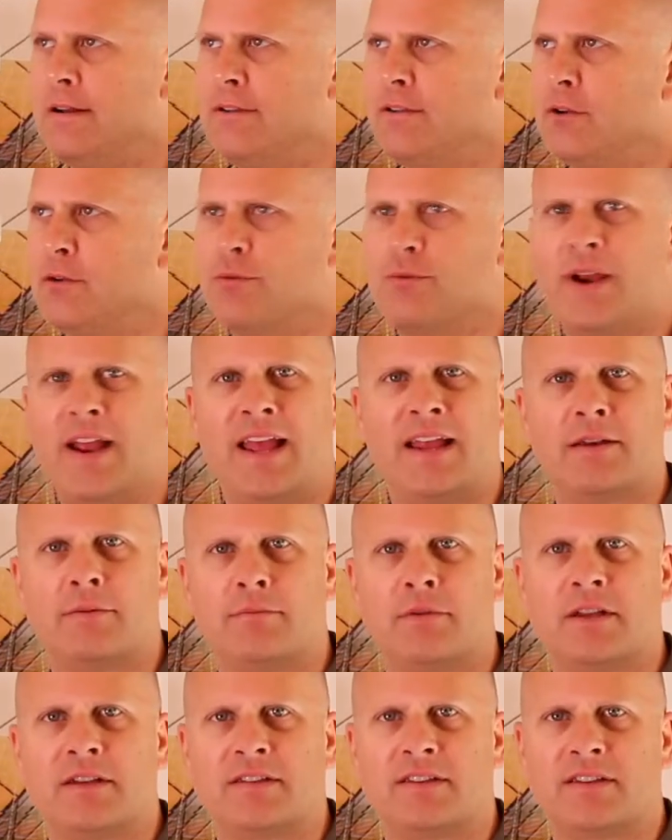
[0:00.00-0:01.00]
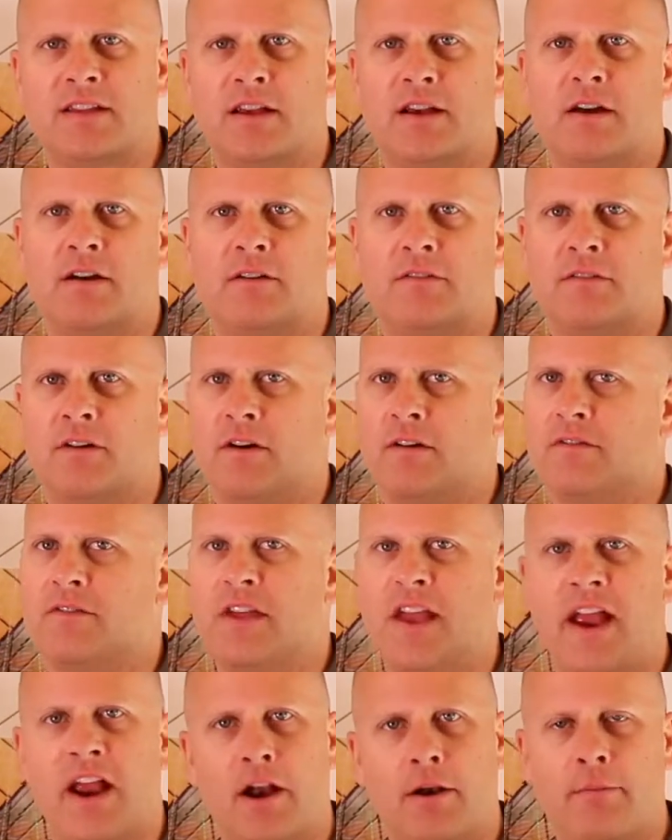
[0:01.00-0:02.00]
randomness of
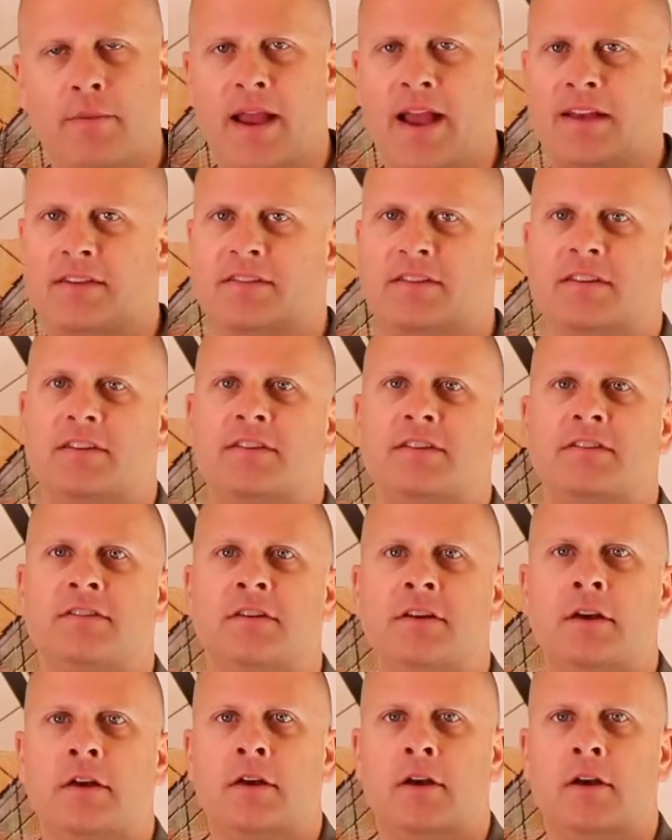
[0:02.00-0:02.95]
the air masses